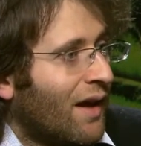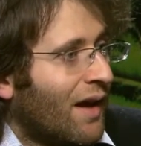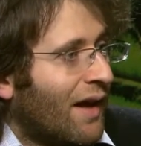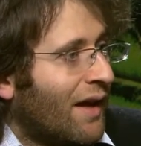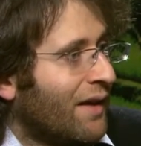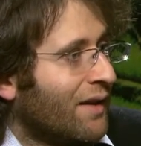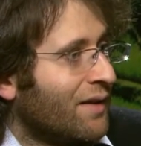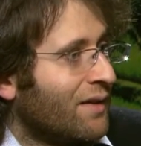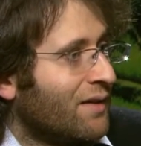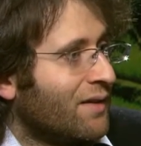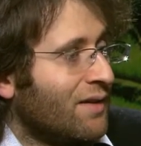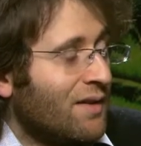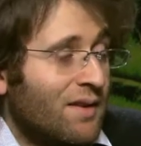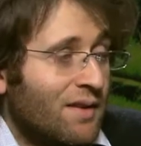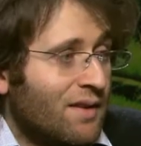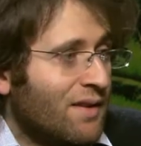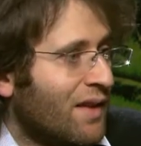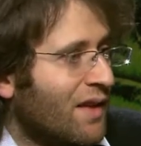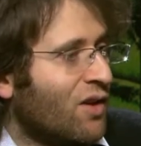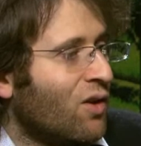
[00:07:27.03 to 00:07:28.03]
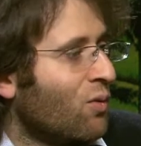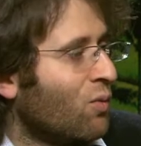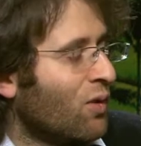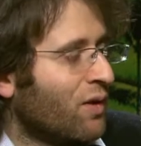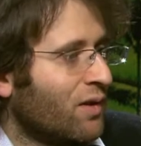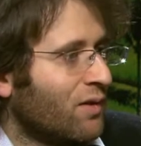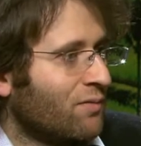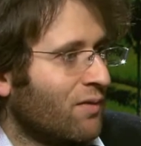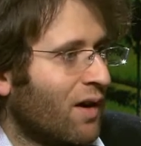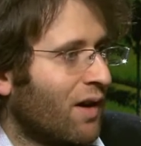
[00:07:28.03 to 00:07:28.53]
And they don't
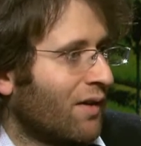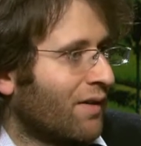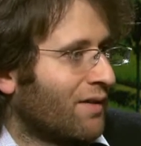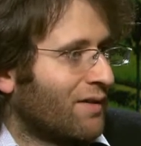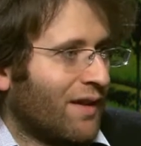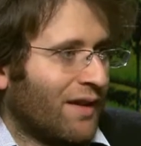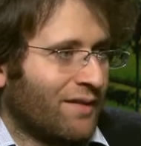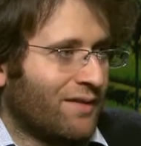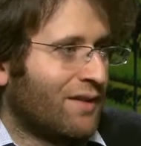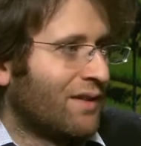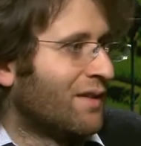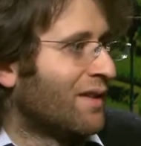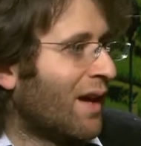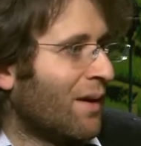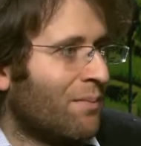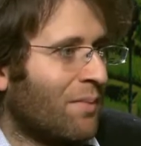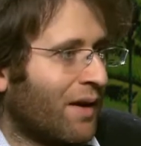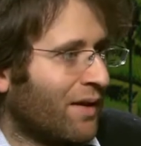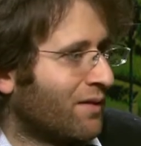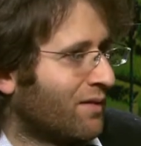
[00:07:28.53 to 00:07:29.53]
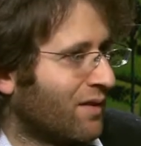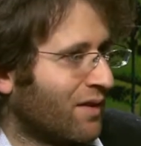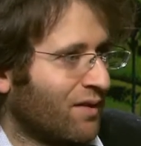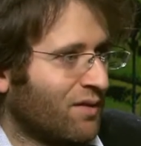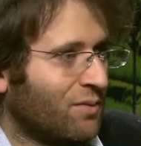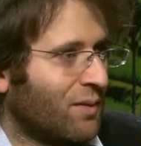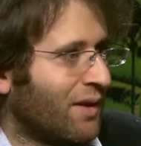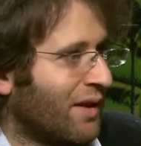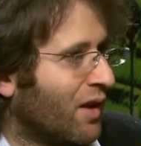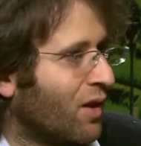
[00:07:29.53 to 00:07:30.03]
want a rug that's actually
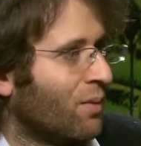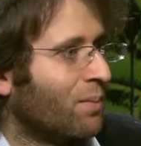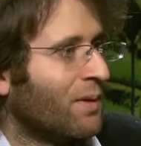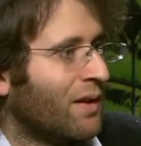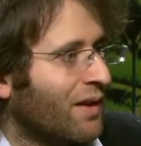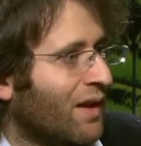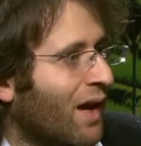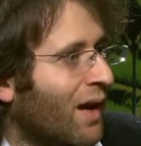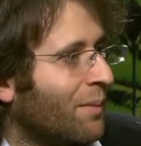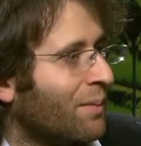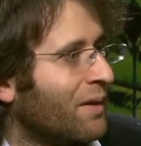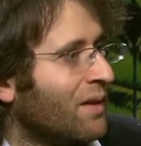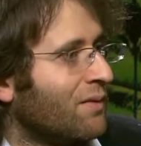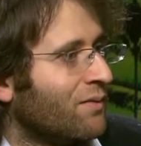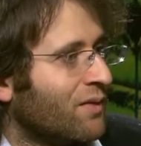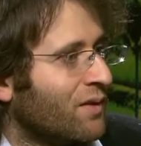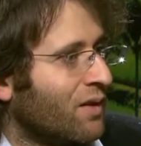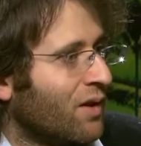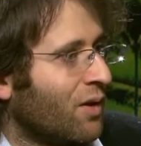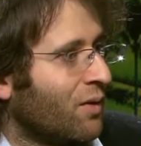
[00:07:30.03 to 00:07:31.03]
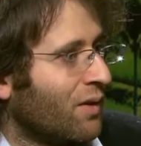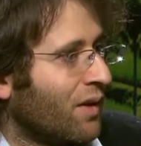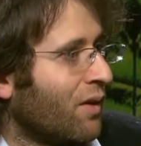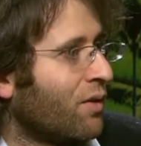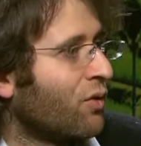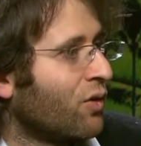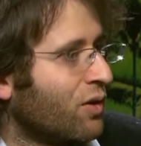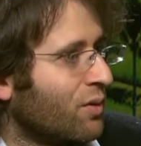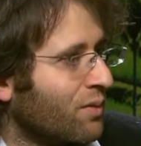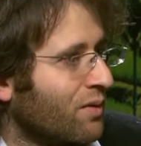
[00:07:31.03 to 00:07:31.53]
10x6 when they open it up, even though they
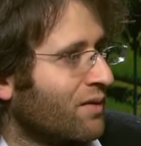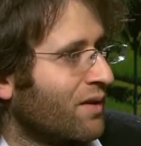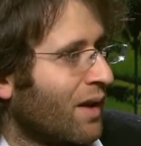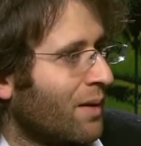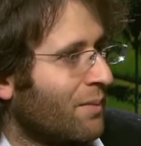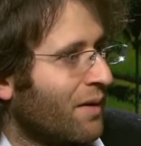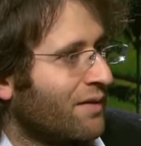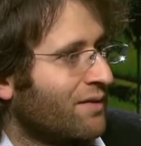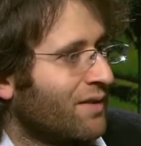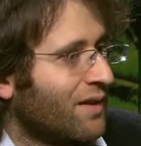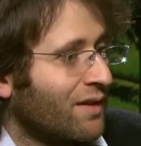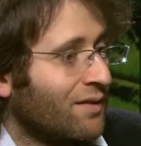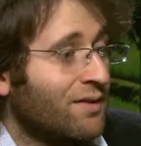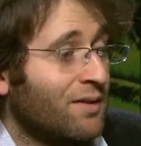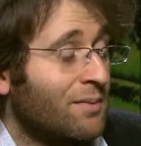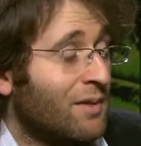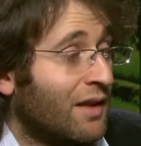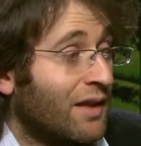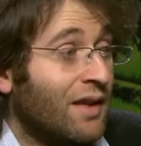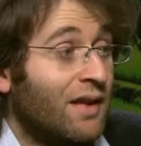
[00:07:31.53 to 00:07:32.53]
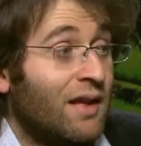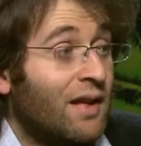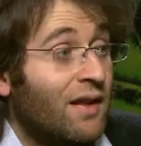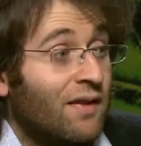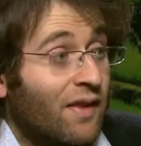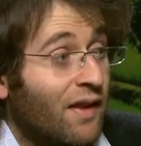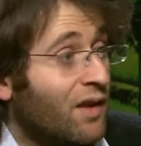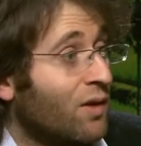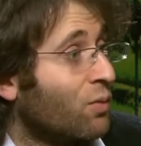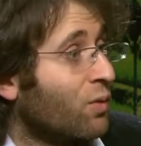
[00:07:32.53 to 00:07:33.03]
thought it was 9x6. Similarly,
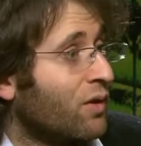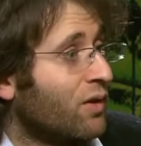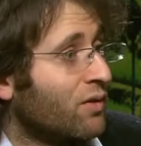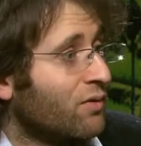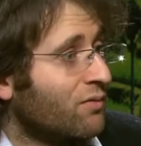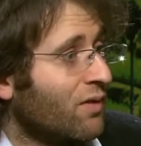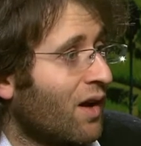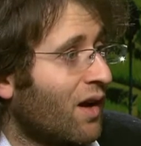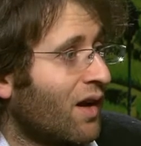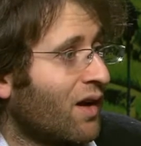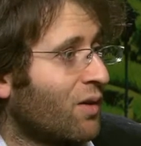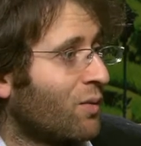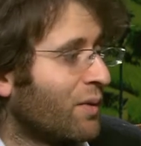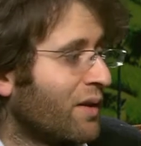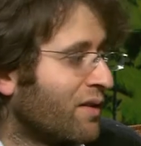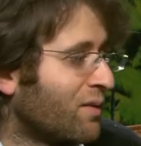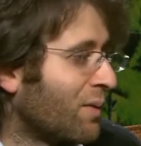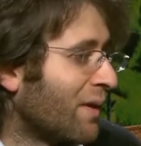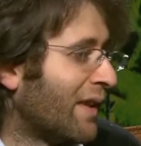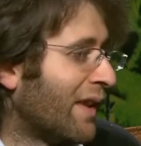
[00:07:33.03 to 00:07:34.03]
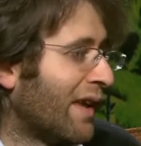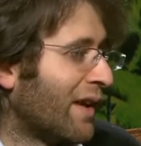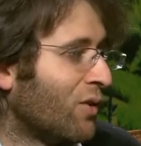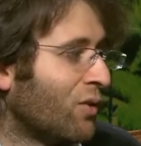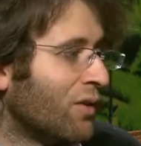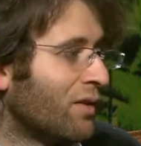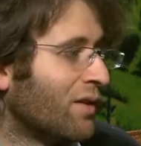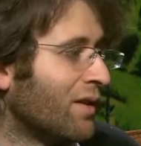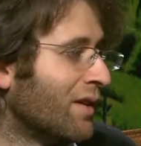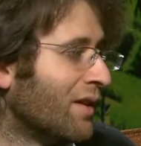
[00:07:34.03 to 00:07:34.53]
they didn't want a rug which, when they
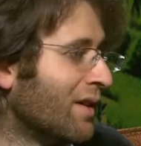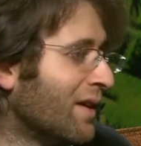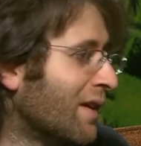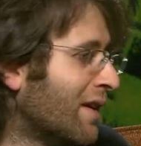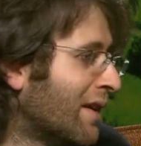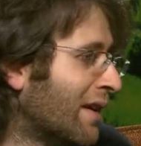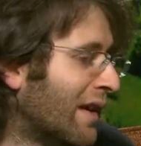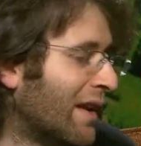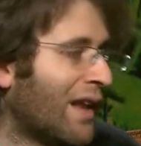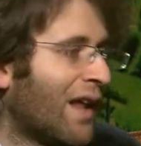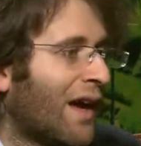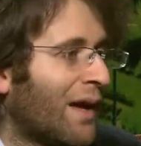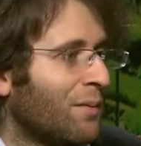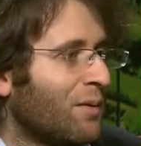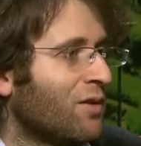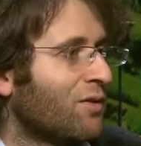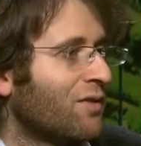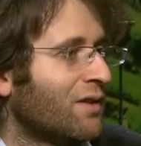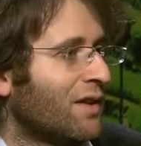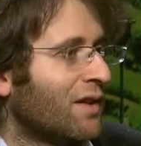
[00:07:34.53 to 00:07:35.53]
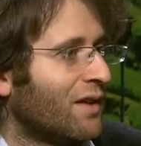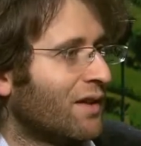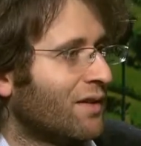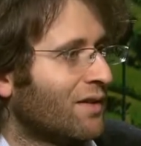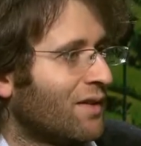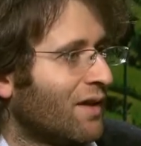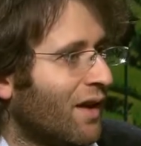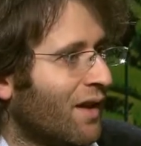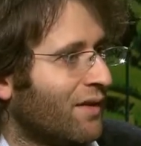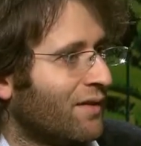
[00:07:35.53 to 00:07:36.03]
ordered lime green,
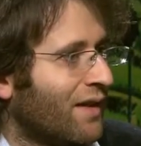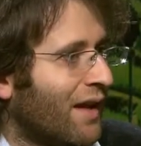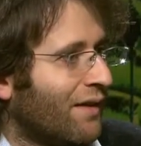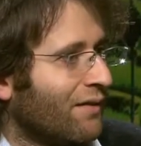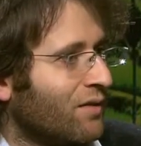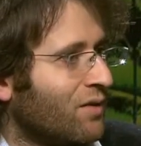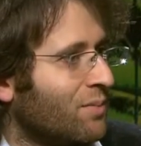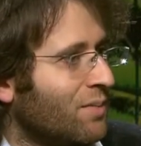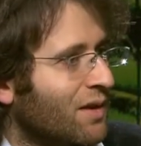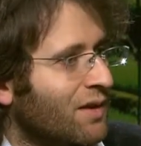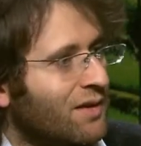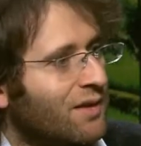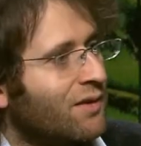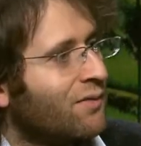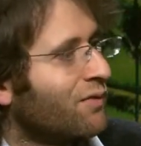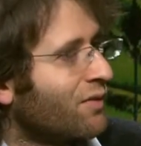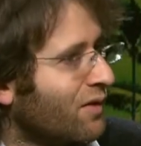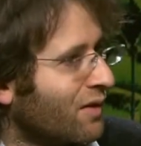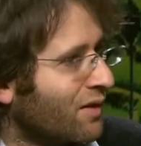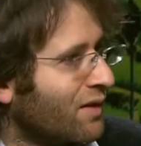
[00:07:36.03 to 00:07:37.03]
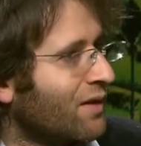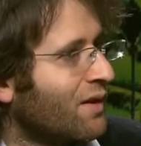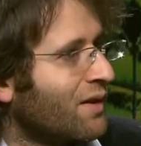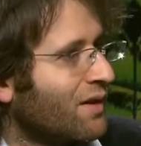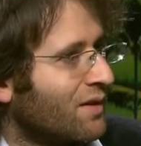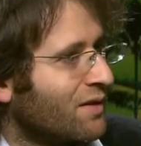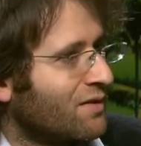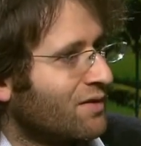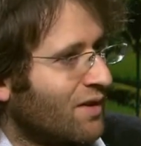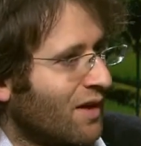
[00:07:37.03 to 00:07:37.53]
turns out to be a different
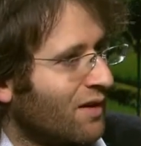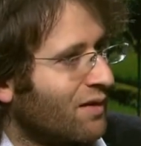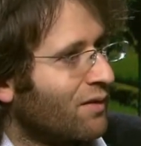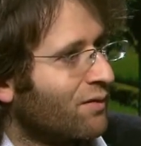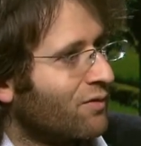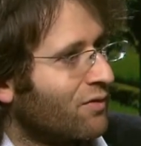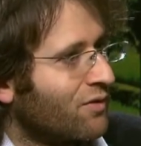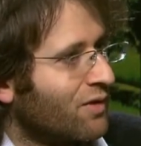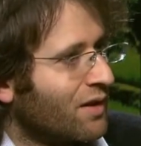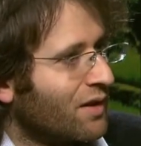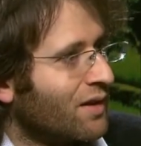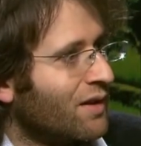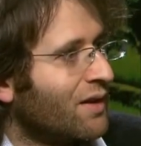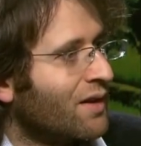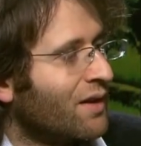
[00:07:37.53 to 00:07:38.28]
shade of green.